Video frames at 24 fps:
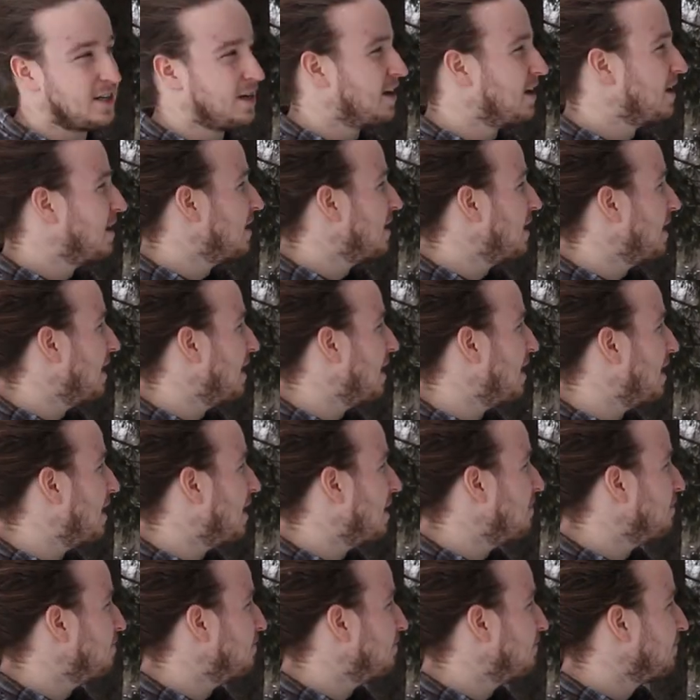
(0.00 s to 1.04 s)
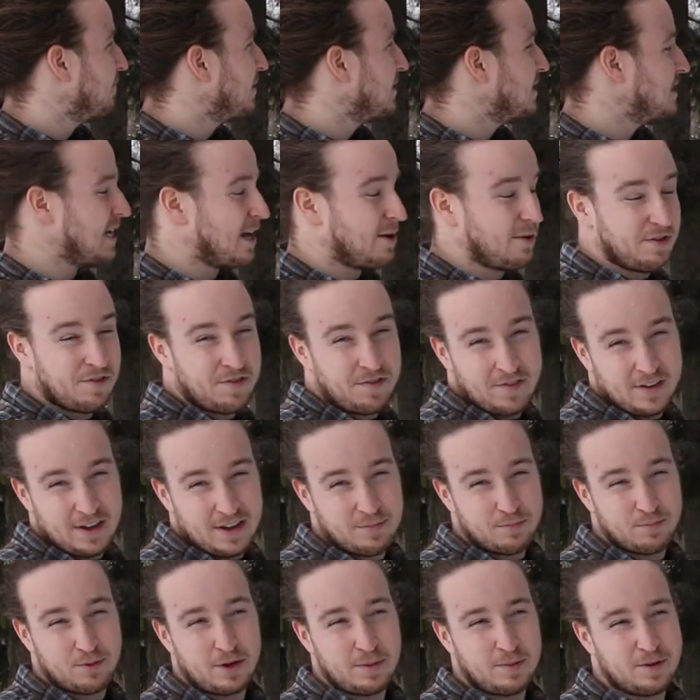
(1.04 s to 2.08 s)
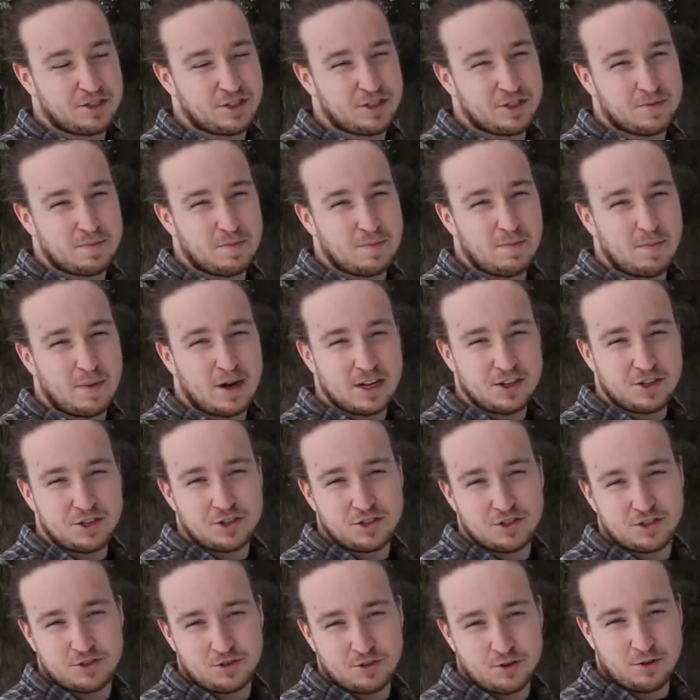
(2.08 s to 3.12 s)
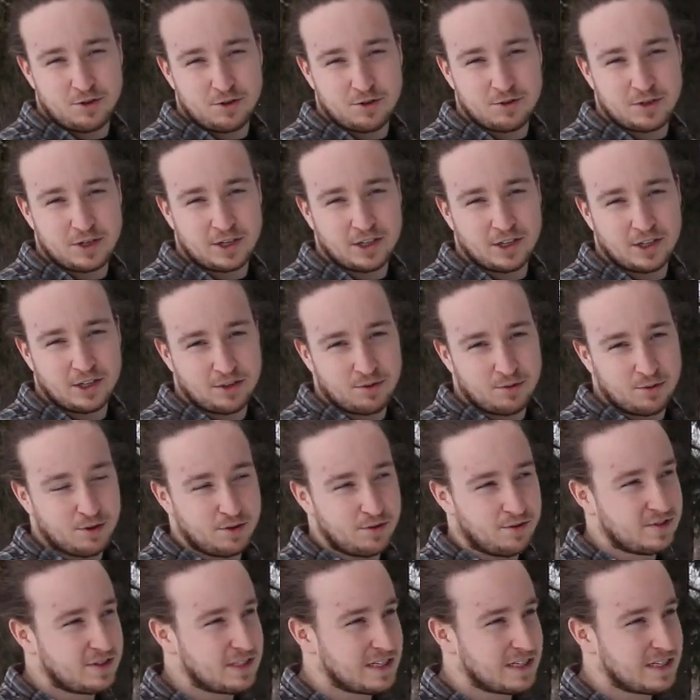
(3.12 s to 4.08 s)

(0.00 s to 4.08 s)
That's how we fit pretty much as much solar as we could on the roof.